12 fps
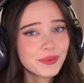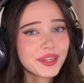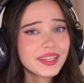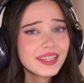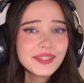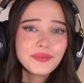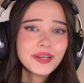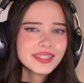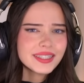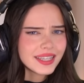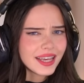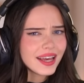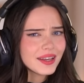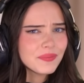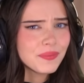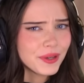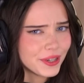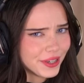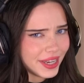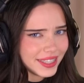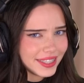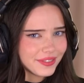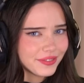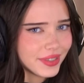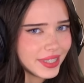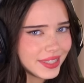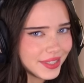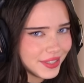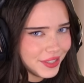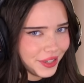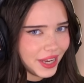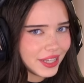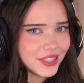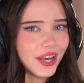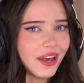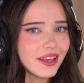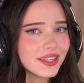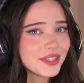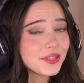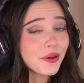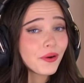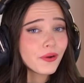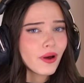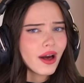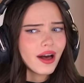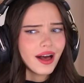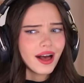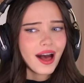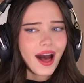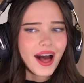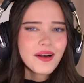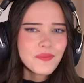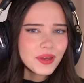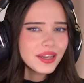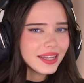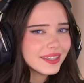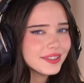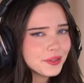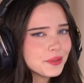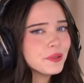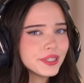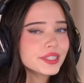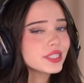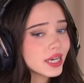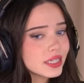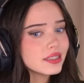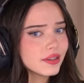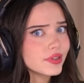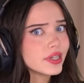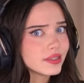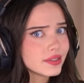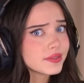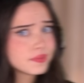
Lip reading: these ones get progressively stranger. So, I'm gonna need to apologize in advance.